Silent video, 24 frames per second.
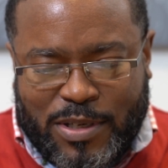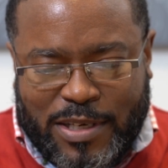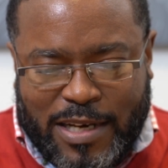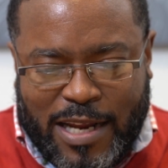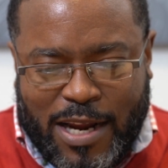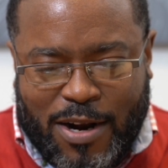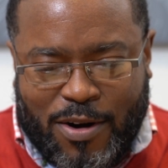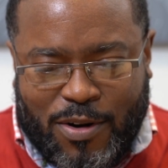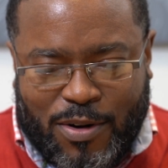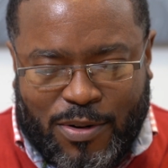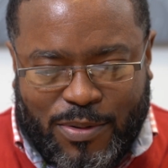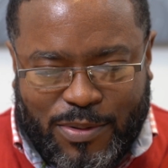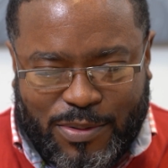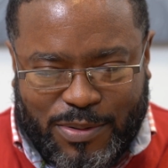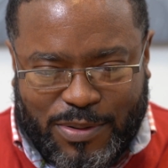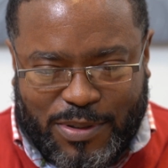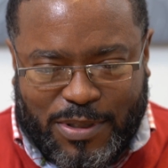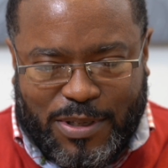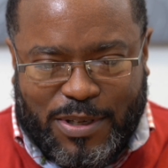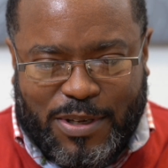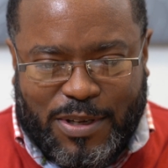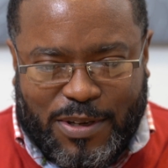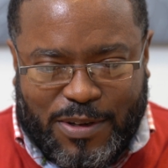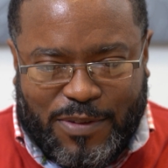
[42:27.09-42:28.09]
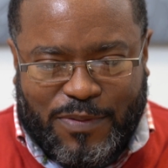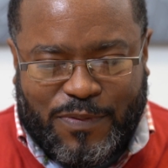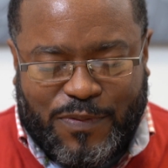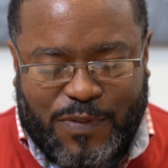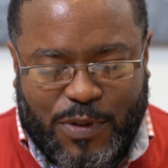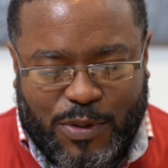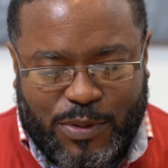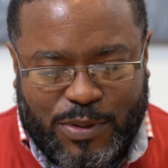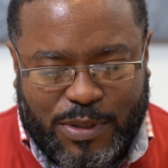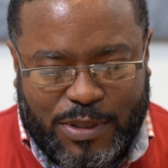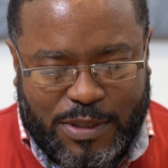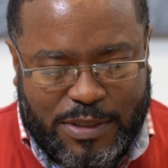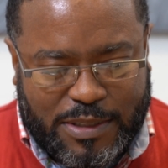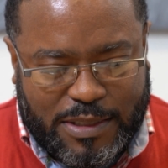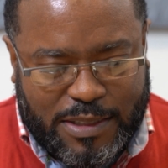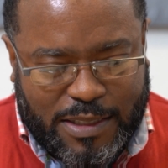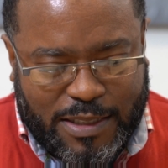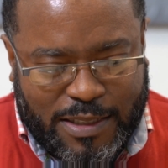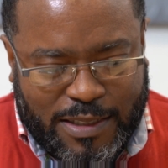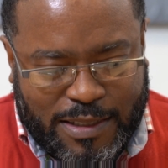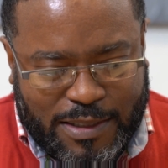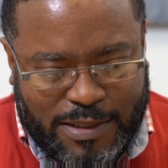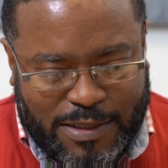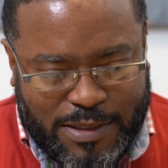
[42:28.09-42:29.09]
more narrow
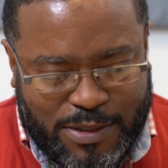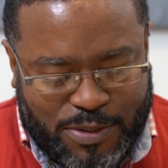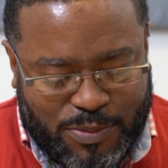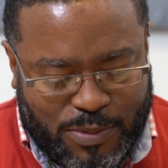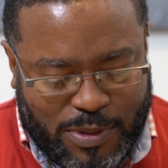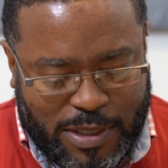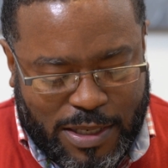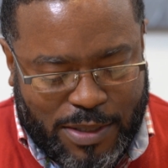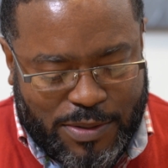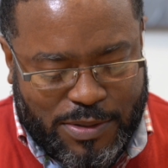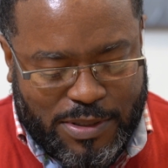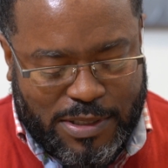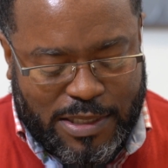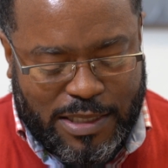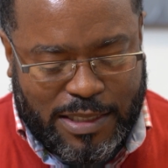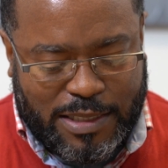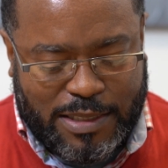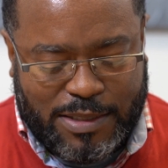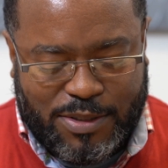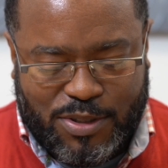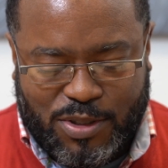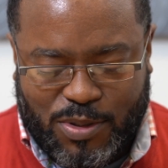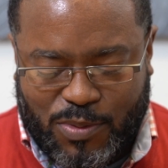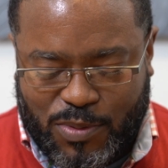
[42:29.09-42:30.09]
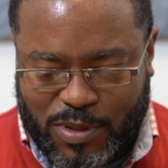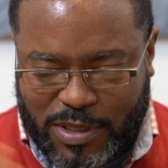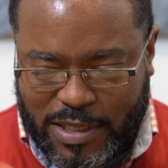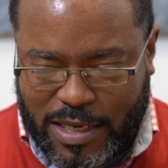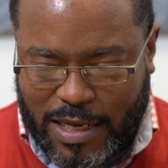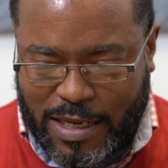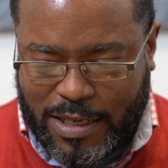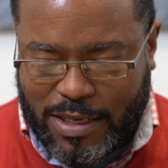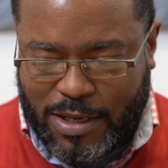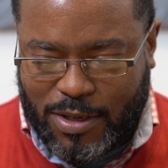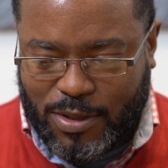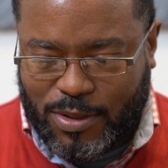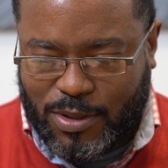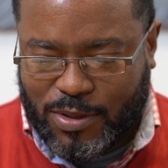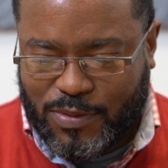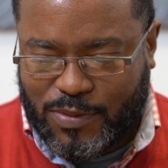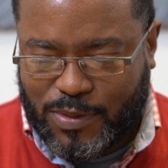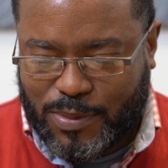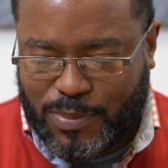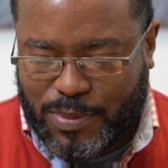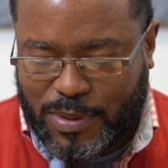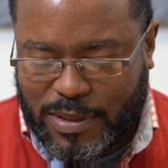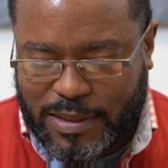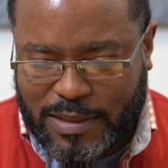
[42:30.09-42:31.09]
focus is what I was thinking. So we're not all
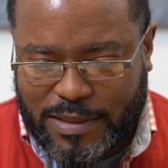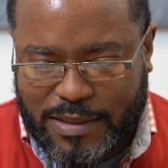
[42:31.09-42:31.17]
over the